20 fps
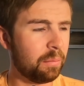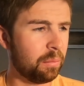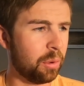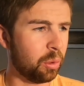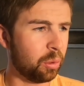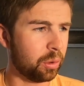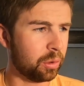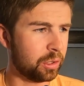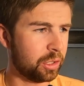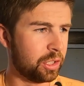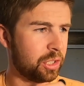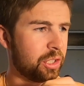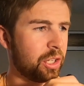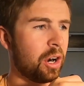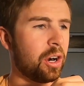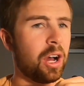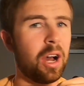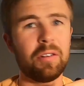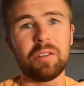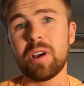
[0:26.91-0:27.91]
But we'll just
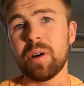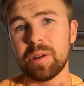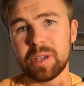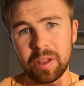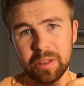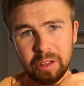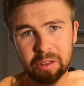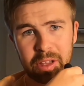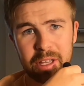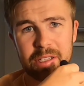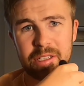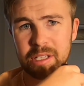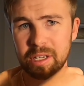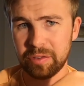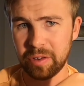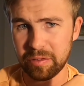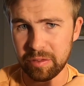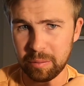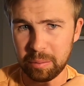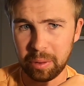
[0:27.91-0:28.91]
start off going down the list,
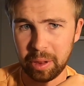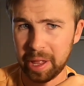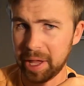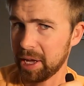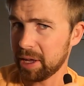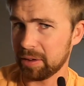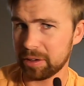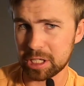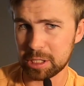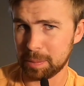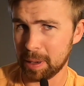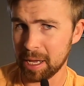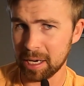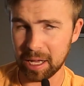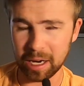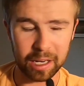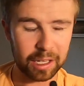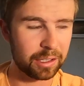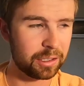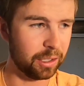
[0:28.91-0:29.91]
and if I have a play, I'll
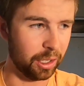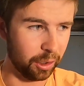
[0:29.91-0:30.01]
expand on it.